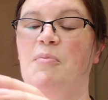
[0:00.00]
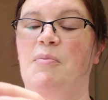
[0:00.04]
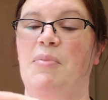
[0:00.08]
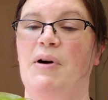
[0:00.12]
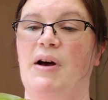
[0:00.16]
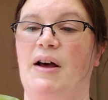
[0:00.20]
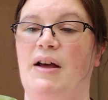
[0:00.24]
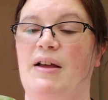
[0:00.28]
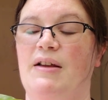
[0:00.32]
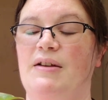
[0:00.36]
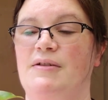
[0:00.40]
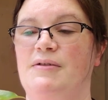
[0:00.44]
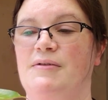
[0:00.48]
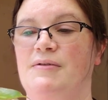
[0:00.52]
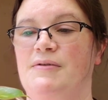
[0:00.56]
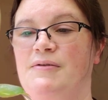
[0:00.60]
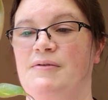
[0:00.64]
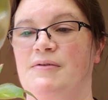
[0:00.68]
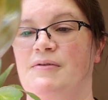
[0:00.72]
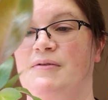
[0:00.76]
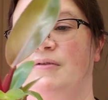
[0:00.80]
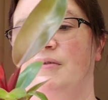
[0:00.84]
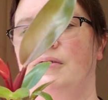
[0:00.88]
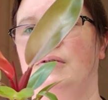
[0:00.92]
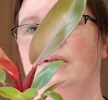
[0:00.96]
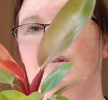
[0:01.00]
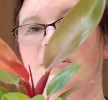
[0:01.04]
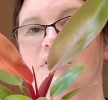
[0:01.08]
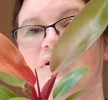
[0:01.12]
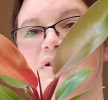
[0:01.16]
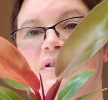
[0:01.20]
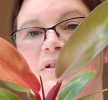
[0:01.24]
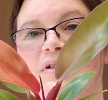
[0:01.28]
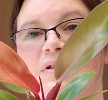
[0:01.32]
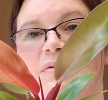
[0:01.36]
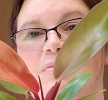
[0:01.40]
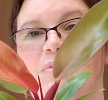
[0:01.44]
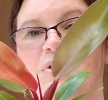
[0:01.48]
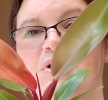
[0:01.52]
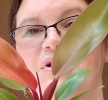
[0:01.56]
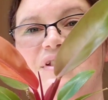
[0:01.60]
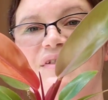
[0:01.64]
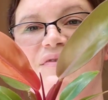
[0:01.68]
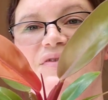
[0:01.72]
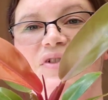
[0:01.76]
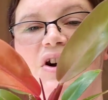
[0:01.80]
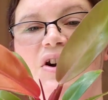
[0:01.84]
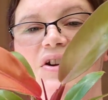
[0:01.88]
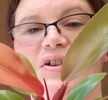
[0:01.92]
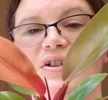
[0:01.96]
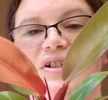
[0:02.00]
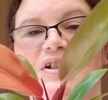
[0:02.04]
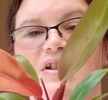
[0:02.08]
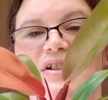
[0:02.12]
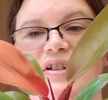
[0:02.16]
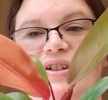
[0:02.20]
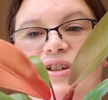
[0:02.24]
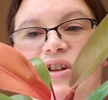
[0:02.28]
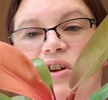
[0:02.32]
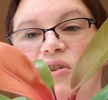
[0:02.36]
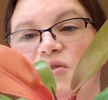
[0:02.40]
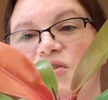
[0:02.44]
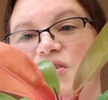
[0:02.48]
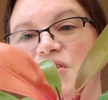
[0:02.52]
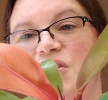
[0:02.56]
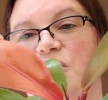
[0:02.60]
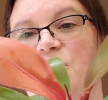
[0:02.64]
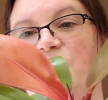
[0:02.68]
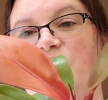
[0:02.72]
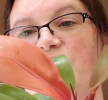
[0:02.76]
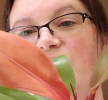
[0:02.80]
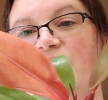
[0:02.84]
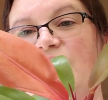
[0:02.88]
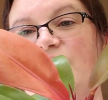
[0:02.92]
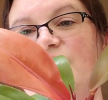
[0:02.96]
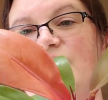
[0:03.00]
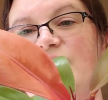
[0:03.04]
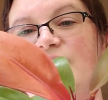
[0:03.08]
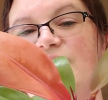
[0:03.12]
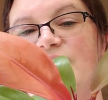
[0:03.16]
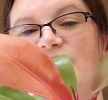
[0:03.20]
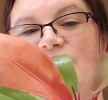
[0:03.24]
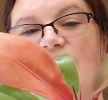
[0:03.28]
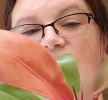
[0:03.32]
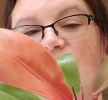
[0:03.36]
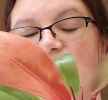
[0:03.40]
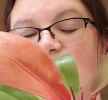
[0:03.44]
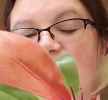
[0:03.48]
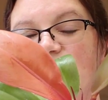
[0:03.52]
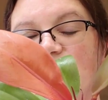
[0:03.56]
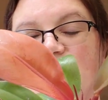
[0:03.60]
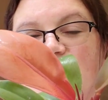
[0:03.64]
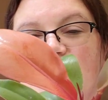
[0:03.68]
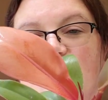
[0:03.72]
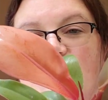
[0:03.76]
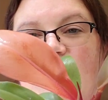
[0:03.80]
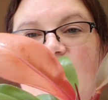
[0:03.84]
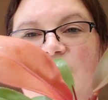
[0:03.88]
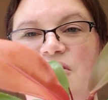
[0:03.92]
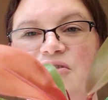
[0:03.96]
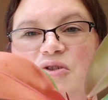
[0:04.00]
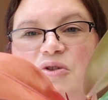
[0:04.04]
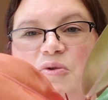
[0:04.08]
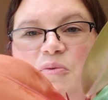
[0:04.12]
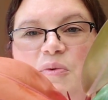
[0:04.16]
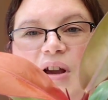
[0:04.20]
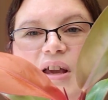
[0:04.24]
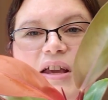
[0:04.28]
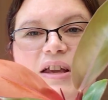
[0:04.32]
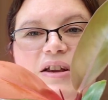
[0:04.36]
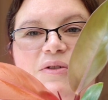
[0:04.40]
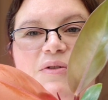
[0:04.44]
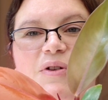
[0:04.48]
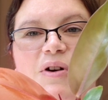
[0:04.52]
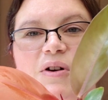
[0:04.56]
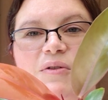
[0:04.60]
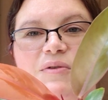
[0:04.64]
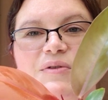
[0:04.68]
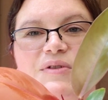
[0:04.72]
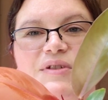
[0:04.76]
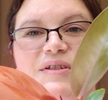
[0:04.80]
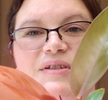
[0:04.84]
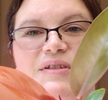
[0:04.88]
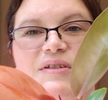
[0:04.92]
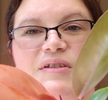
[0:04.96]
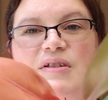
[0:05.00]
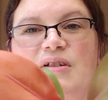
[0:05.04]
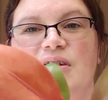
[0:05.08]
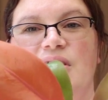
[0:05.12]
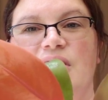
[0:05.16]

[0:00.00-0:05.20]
But Prince of Orange turns to green because that's just the natural way he grows.